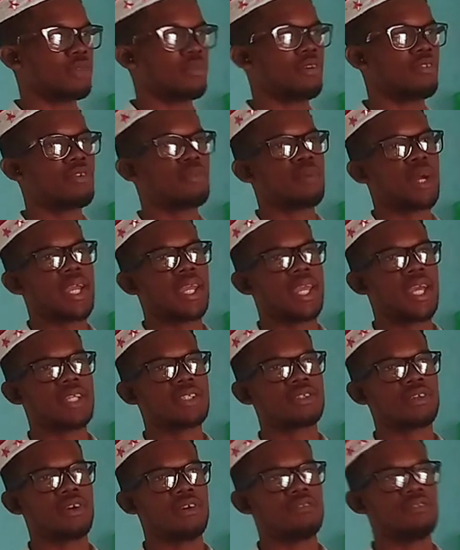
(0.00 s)
of you might get
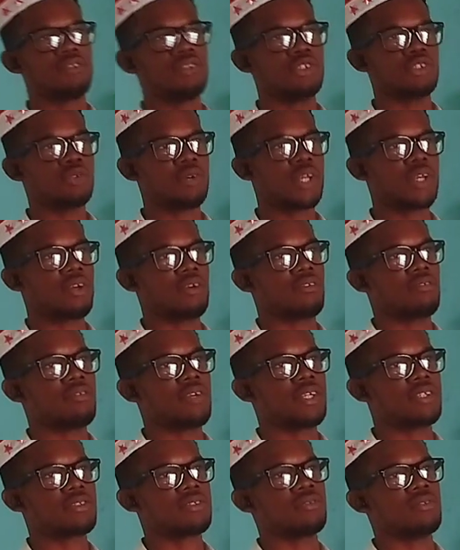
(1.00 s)
confused when you're
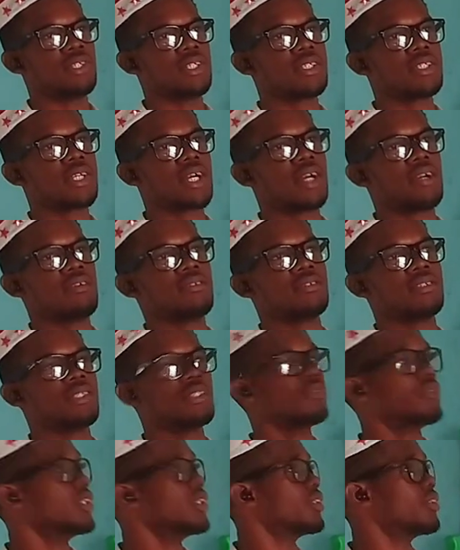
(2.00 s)
faced with this kind of
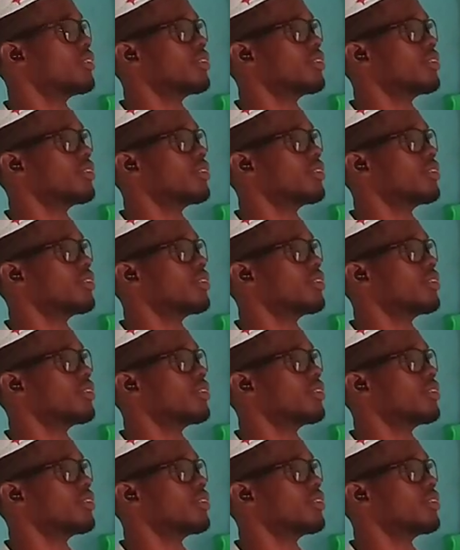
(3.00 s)
situation.